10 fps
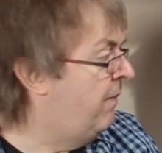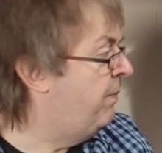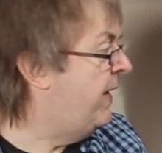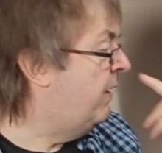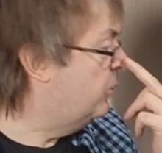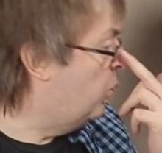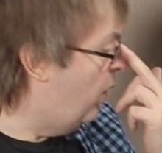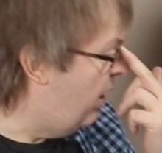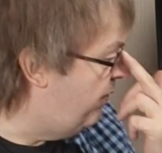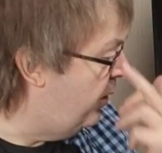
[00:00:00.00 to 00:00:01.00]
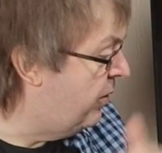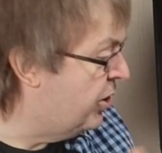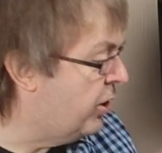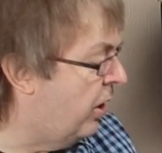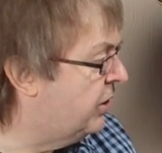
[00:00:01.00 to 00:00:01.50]
Now, quite a few of the
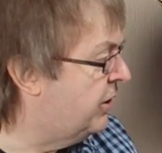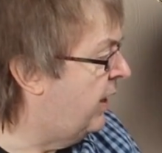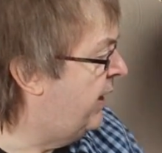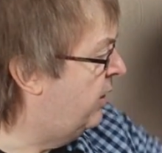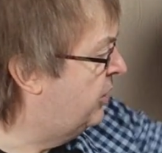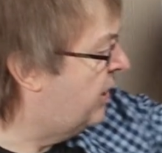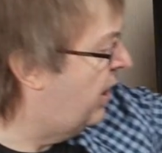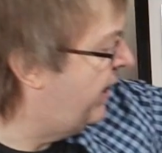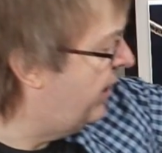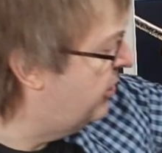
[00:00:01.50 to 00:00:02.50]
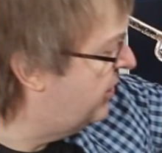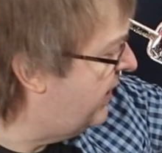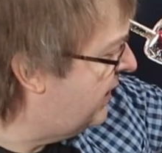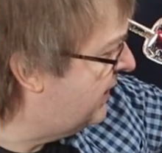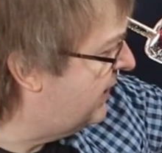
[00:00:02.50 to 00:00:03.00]
shots I used
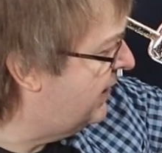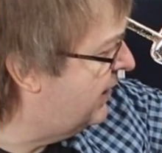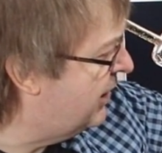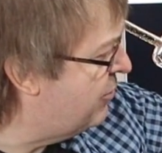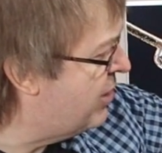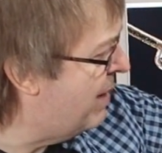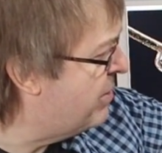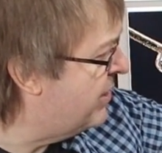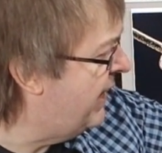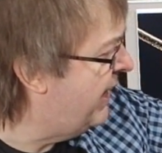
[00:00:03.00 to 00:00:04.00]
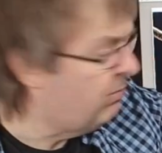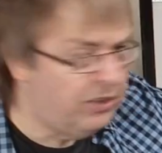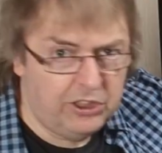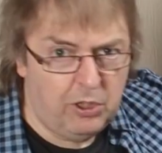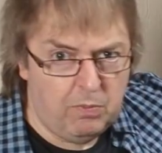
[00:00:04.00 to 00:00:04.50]
this contraption here, which is